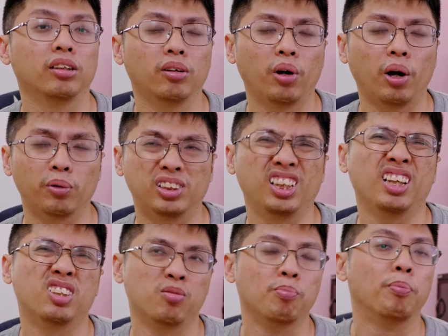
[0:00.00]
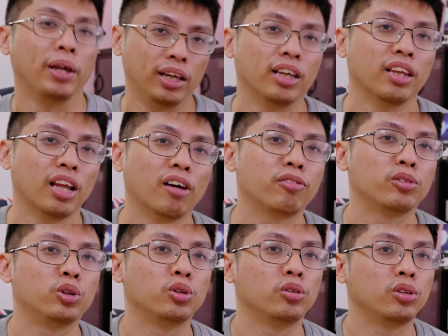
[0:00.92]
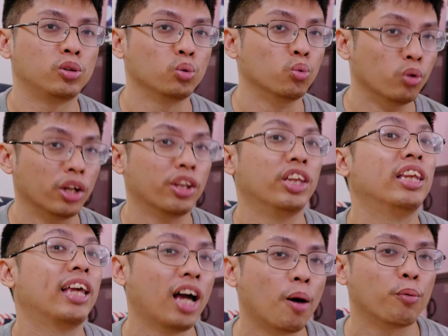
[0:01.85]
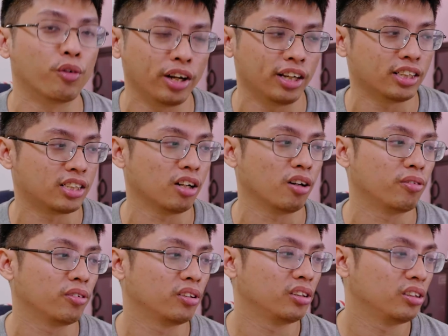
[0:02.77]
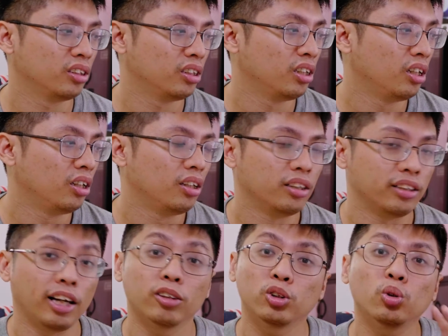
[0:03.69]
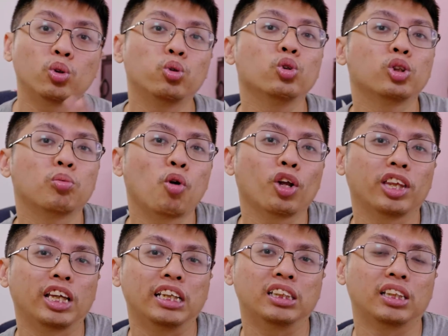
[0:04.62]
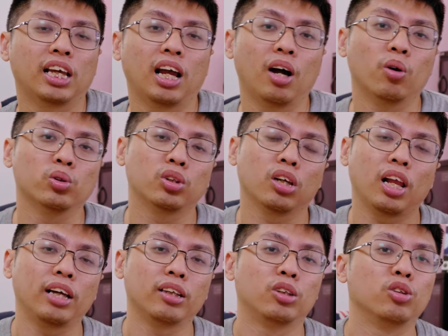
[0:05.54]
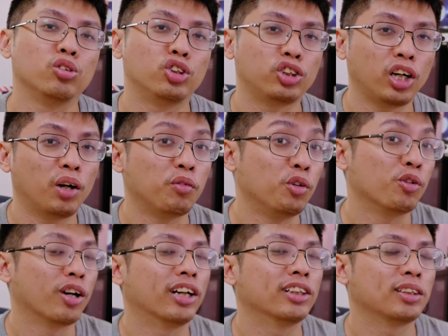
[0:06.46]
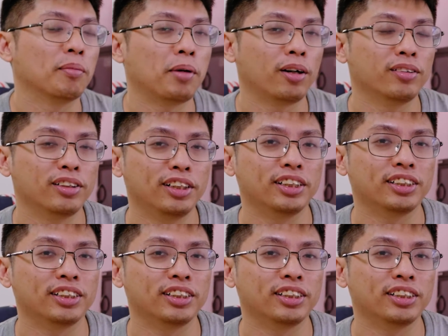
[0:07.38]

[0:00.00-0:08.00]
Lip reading: I would say it's big enough to worthy the upgrade itself. There are also two small things that I also like to share with you guys about.